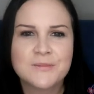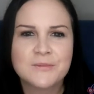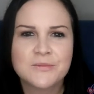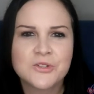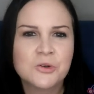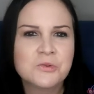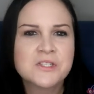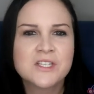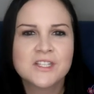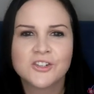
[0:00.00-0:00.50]

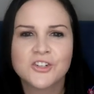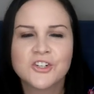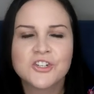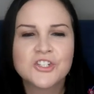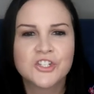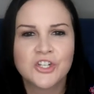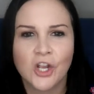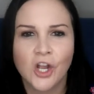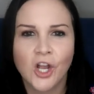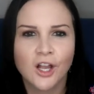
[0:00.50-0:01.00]
don't sit there and
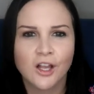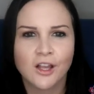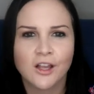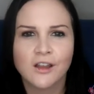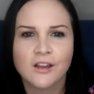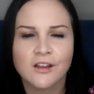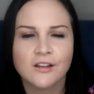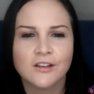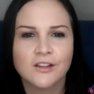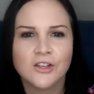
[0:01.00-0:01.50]
chug,
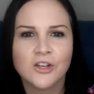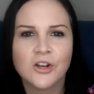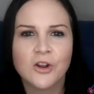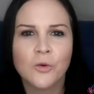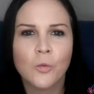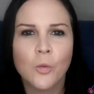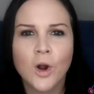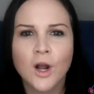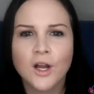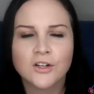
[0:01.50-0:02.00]

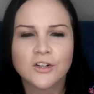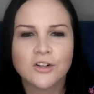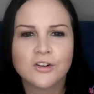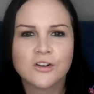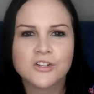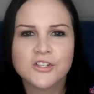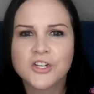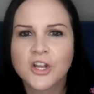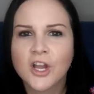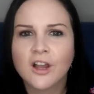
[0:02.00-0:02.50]
water or
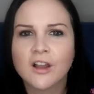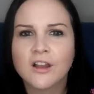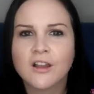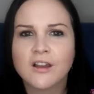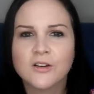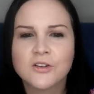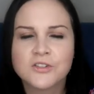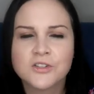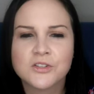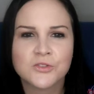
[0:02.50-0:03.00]
chug
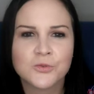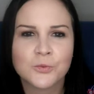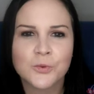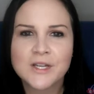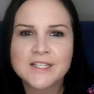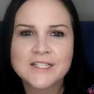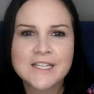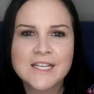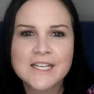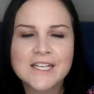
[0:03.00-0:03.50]

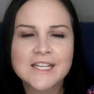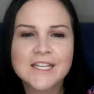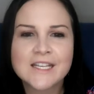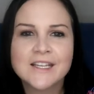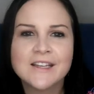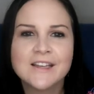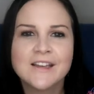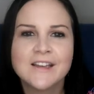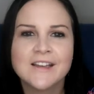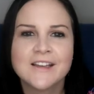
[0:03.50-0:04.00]
sweet tea
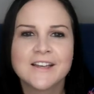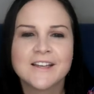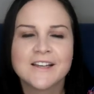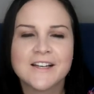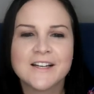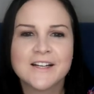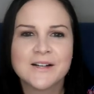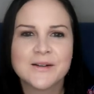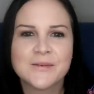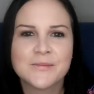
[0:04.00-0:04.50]

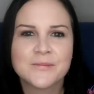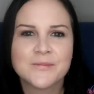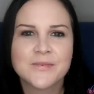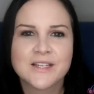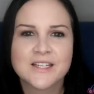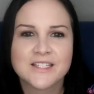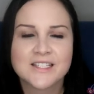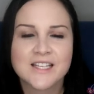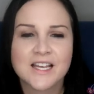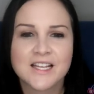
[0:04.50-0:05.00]

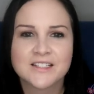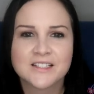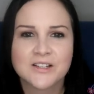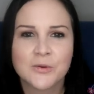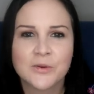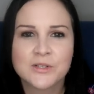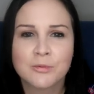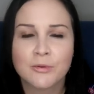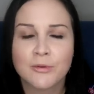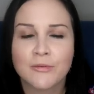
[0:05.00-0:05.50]
because that's
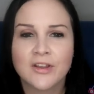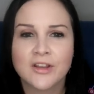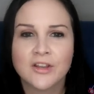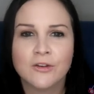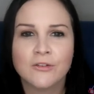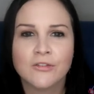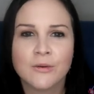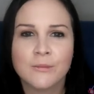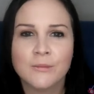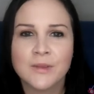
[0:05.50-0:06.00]
going to prevent
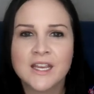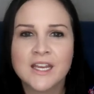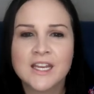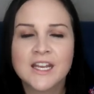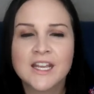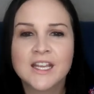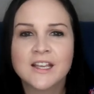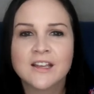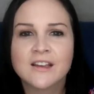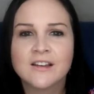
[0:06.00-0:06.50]
you from
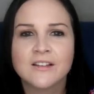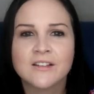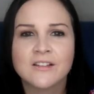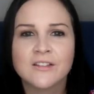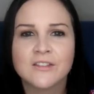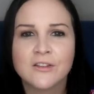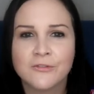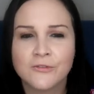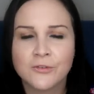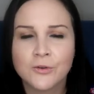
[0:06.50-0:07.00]
eating
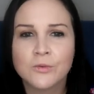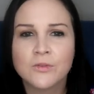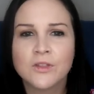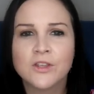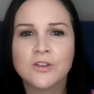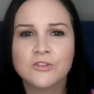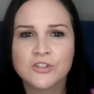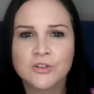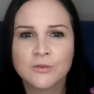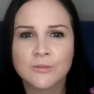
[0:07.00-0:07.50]
the food that
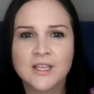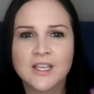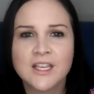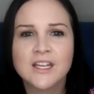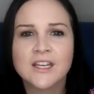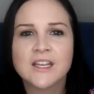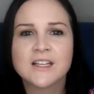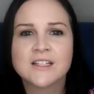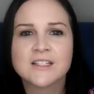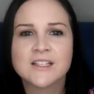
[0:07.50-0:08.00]
you should be
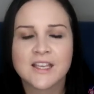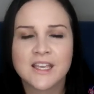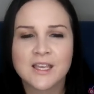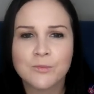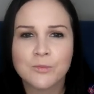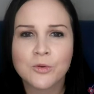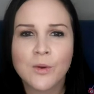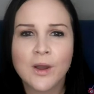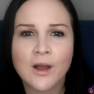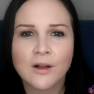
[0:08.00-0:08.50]
eating to
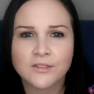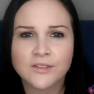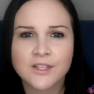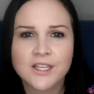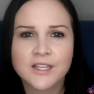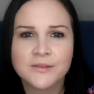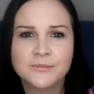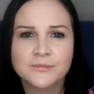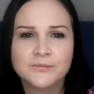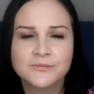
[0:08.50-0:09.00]
keep you healthy.